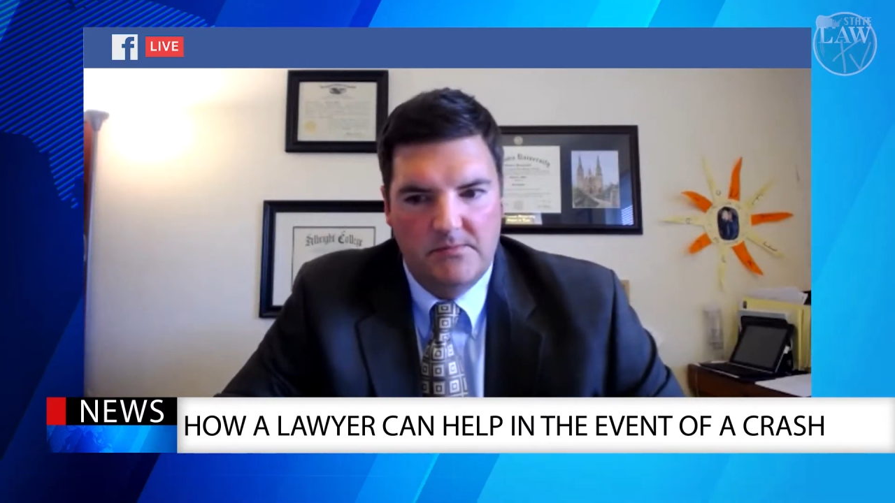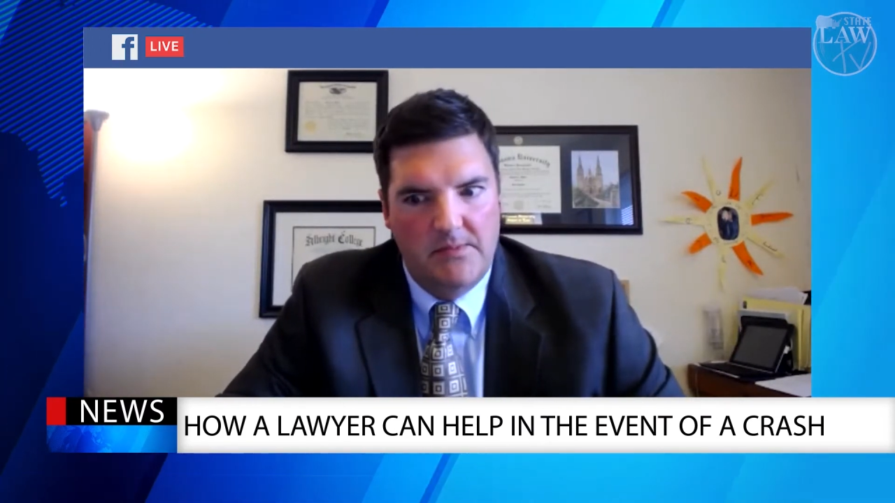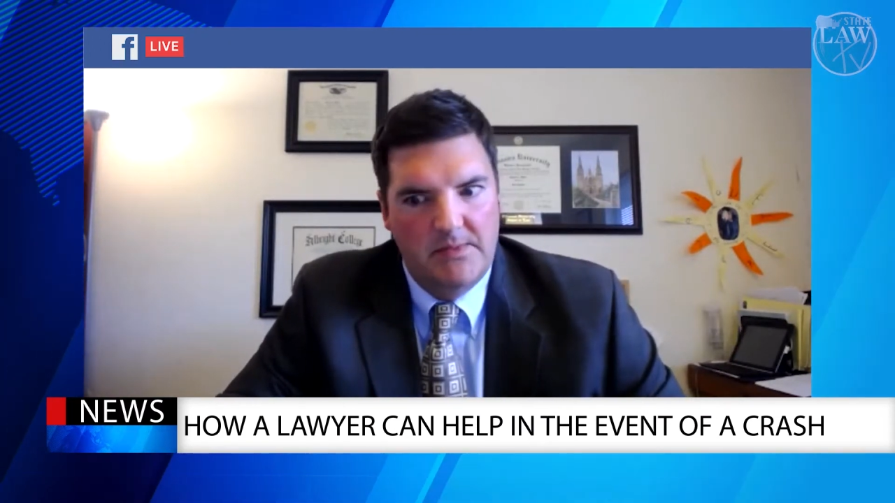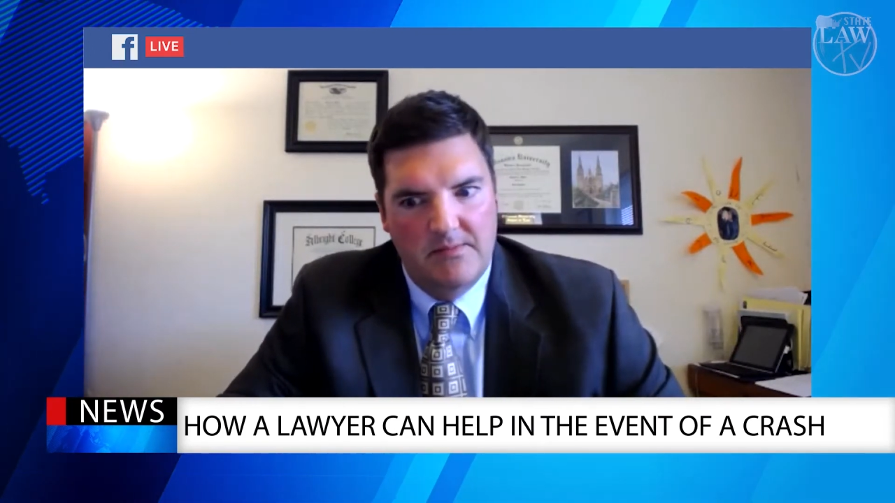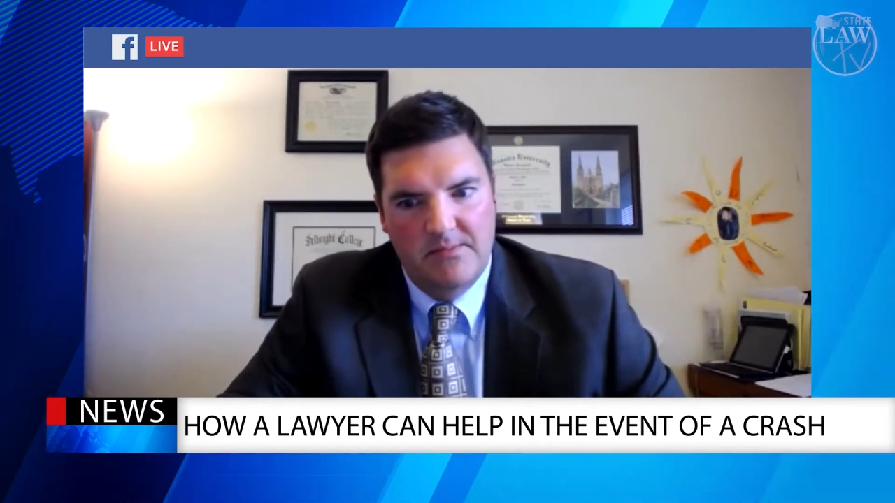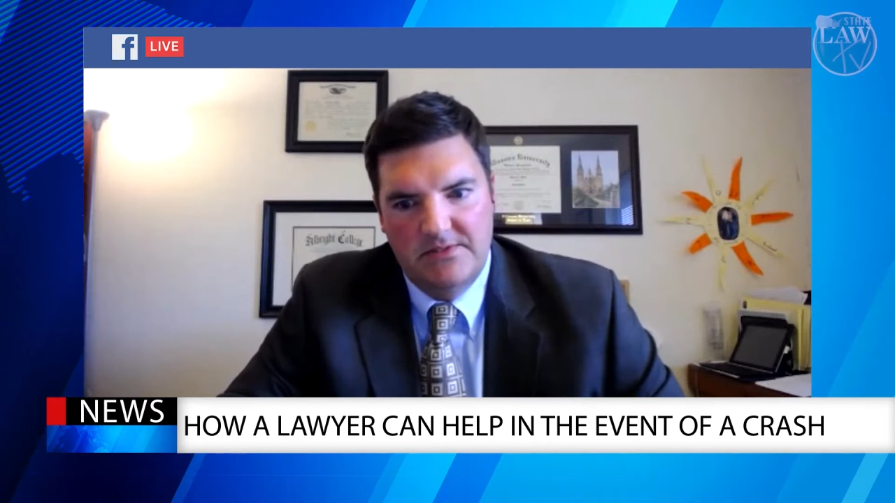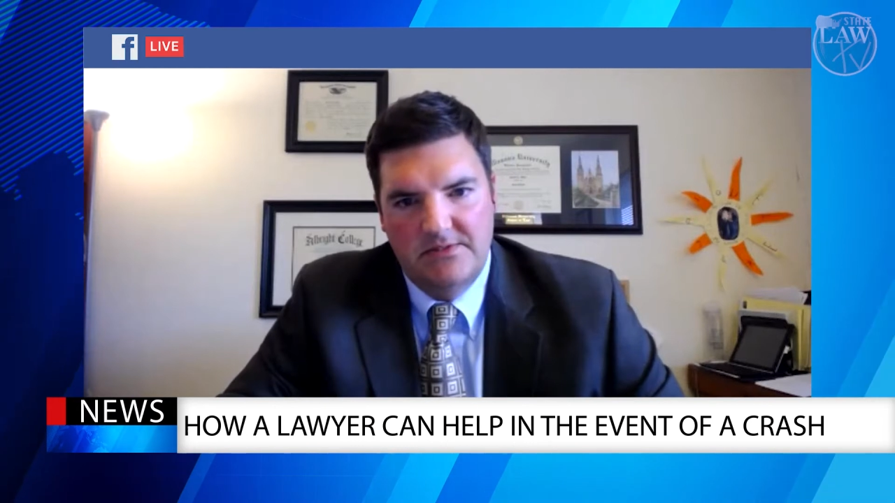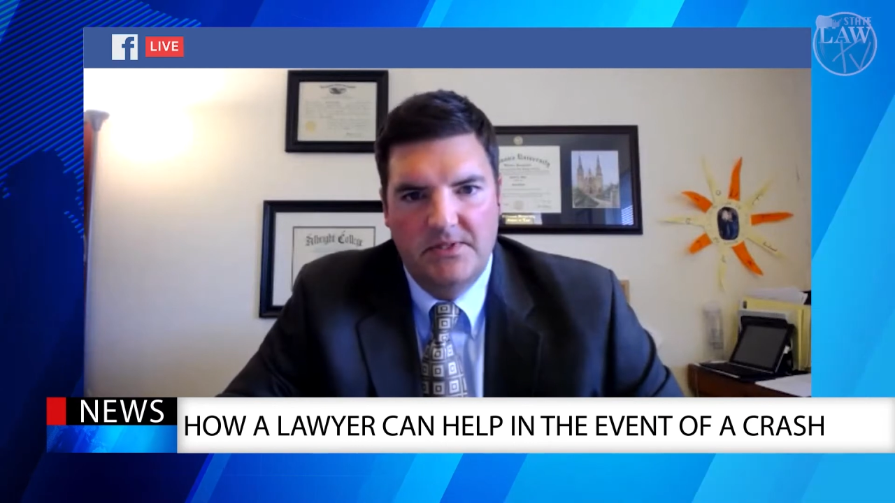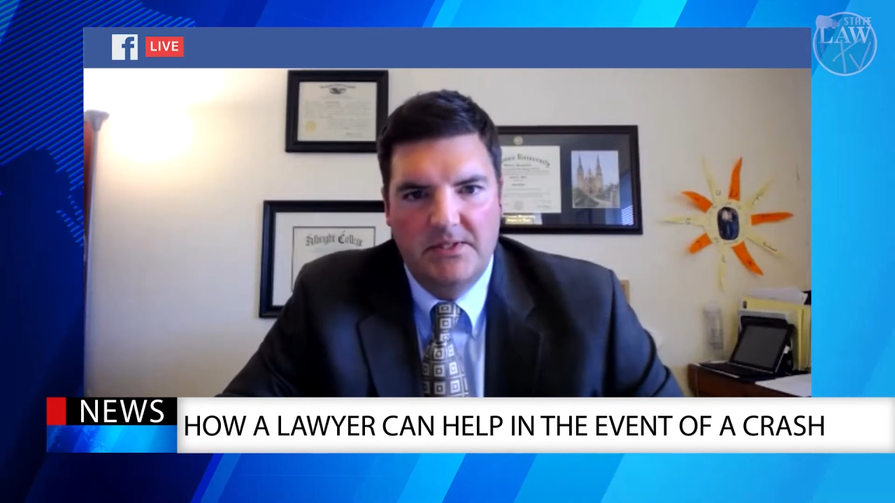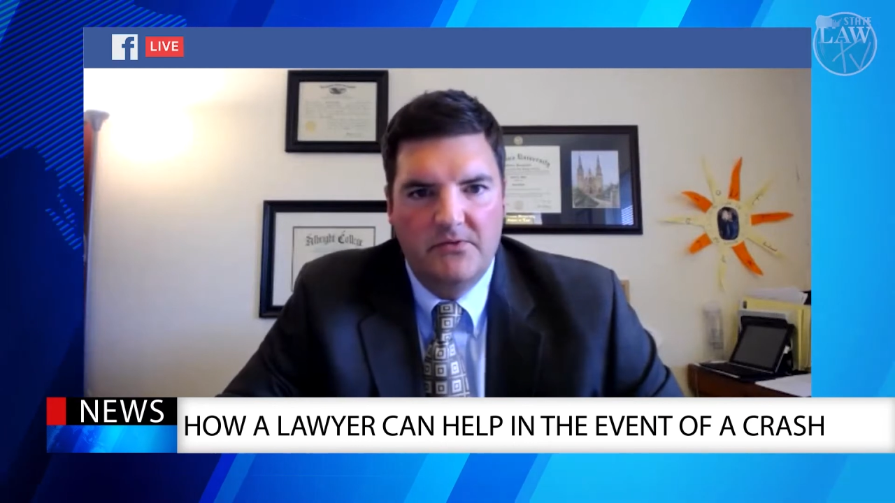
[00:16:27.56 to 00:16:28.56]
Or maybe they missed
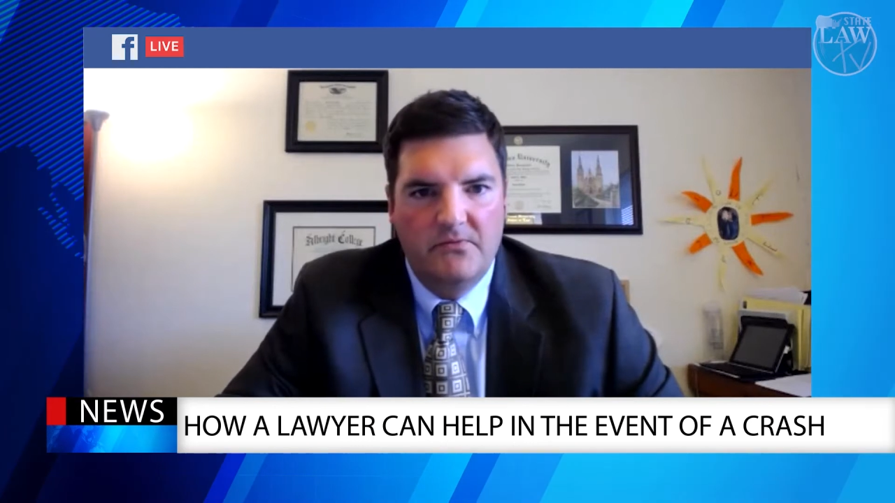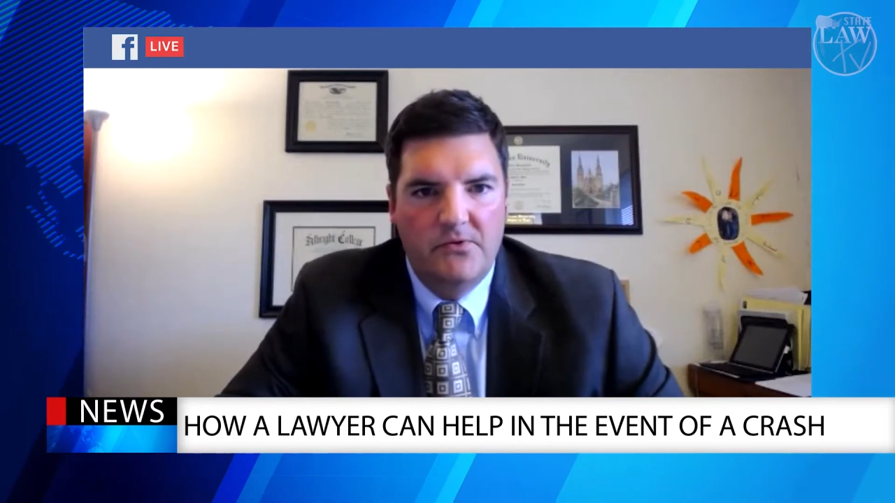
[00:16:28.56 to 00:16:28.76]
something in the